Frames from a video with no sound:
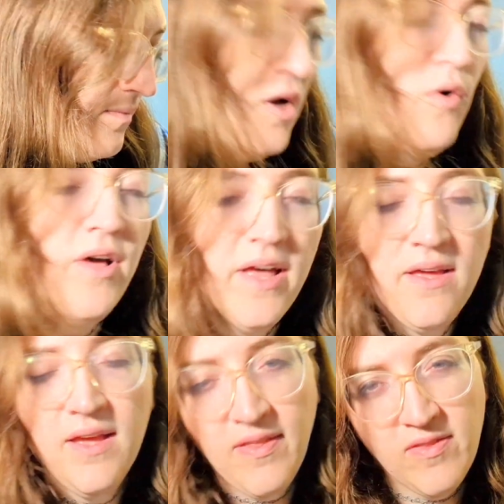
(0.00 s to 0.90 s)

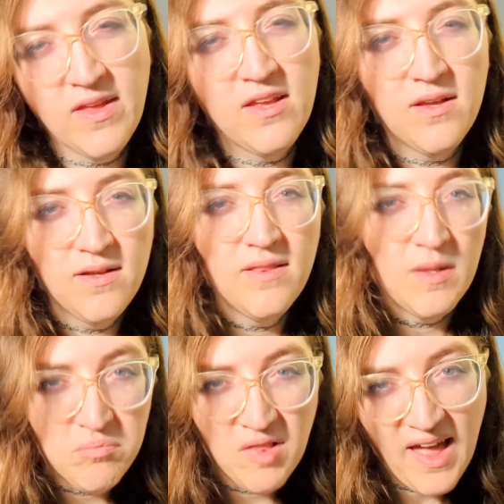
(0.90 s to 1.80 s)
Okay. And then like
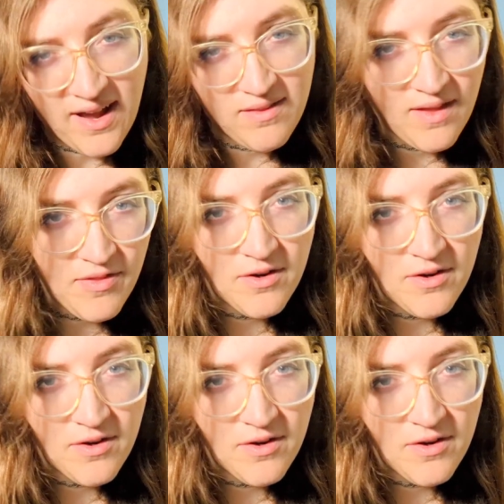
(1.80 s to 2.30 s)
black leather